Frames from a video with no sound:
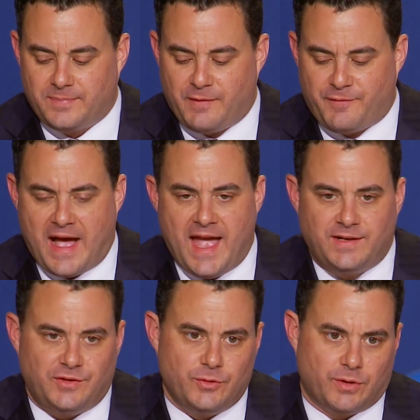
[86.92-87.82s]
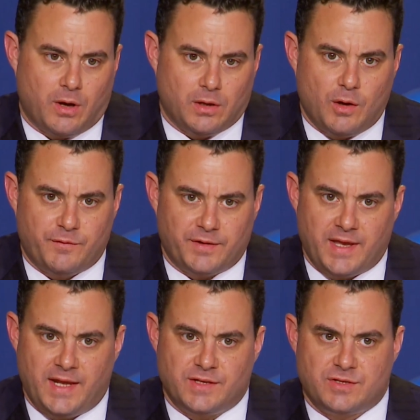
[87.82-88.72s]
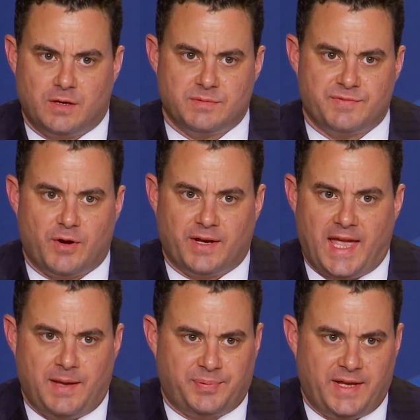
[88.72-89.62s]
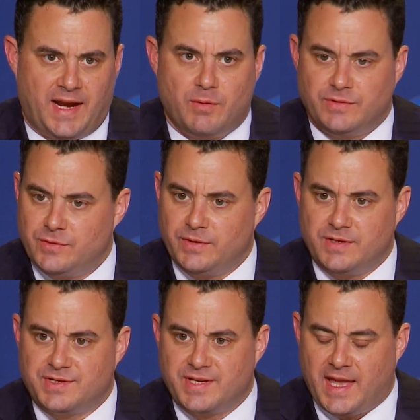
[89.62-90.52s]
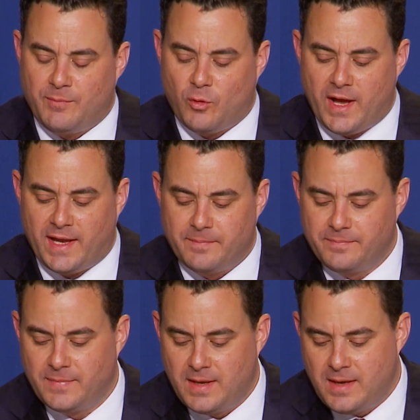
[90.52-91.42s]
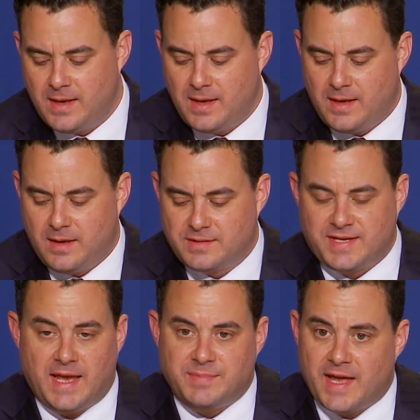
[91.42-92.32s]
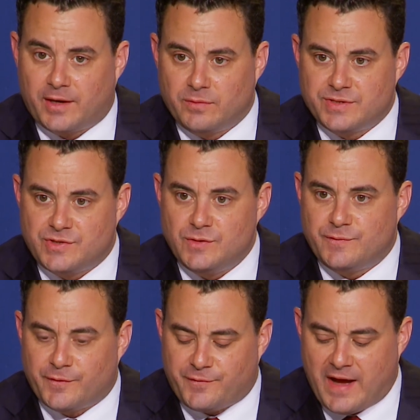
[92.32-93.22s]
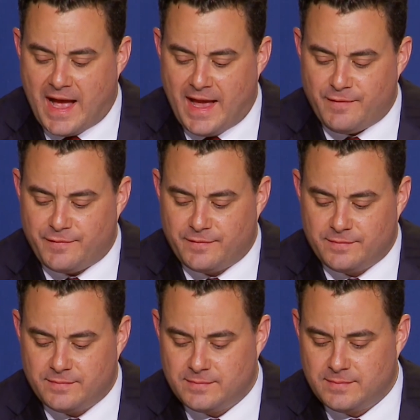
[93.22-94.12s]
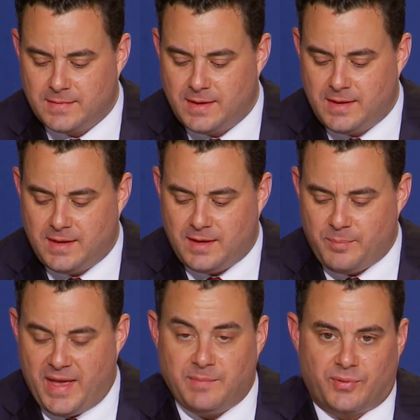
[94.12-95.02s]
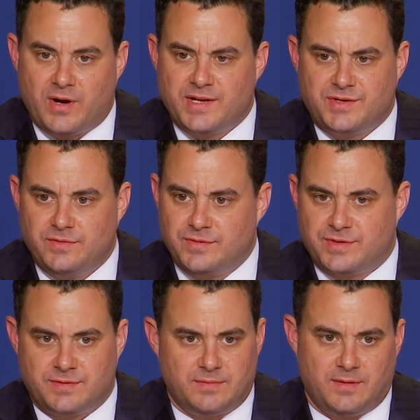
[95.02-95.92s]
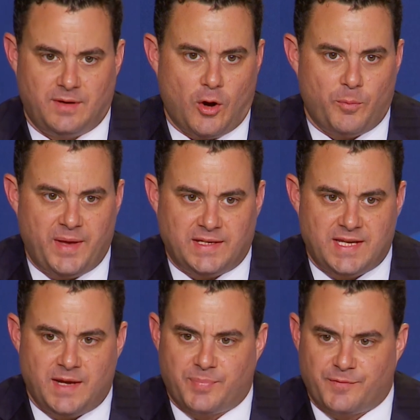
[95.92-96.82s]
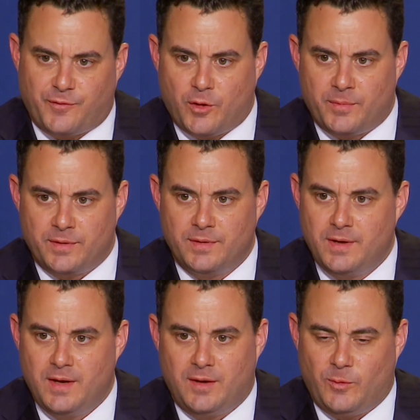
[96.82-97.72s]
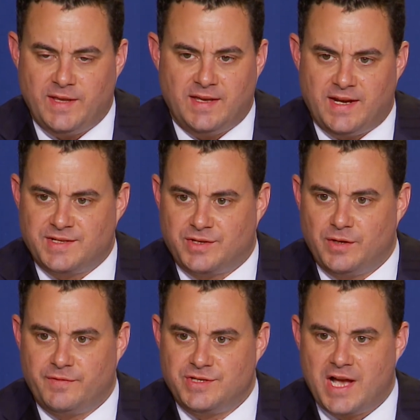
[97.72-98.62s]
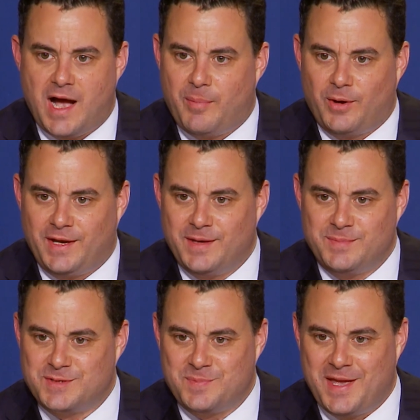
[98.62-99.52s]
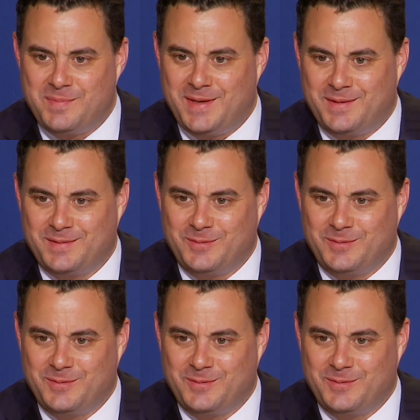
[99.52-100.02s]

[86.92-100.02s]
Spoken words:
If I had to do it all over again in terms of our game plan, I would do it the same way. Sam Decker was 2 for 5. Ben Brust, who's an all-Big Ten performer, we did as good of a job on him as maybe